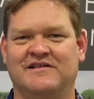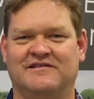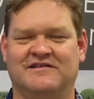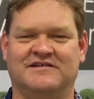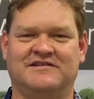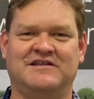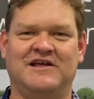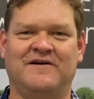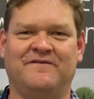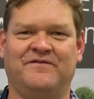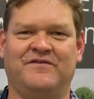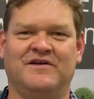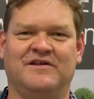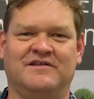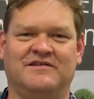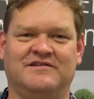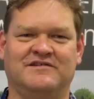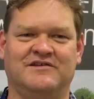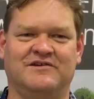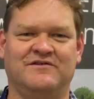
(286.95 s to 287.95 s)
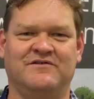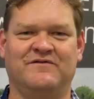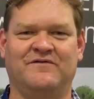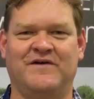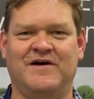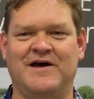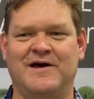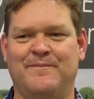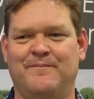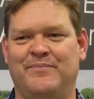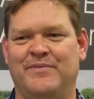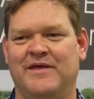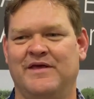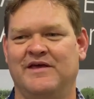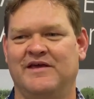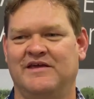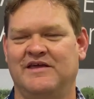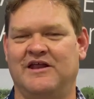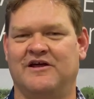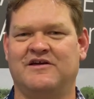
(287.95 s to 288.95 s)
the stuff that sort of um,
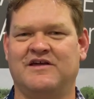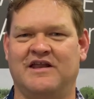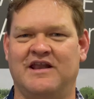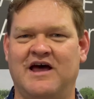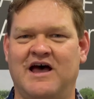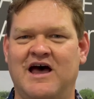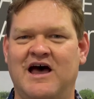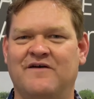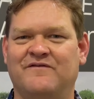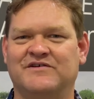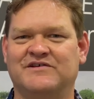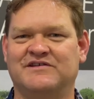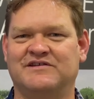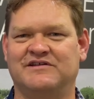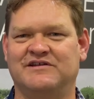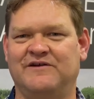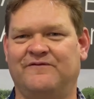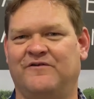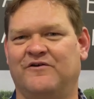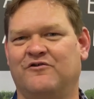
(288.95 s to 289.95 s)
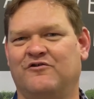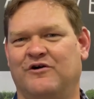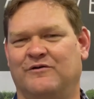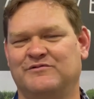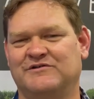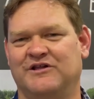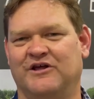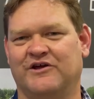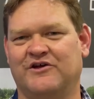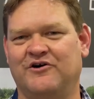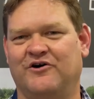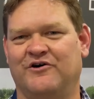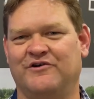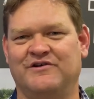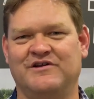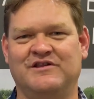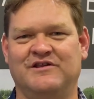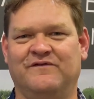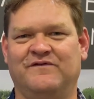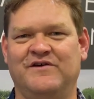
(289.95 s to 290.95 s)
you know can harvest different crops like
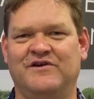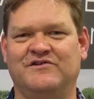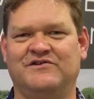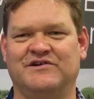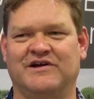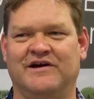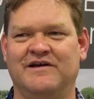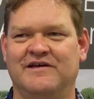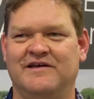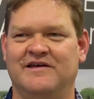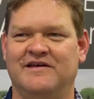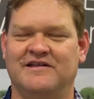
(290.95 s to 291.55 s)
cotton in the future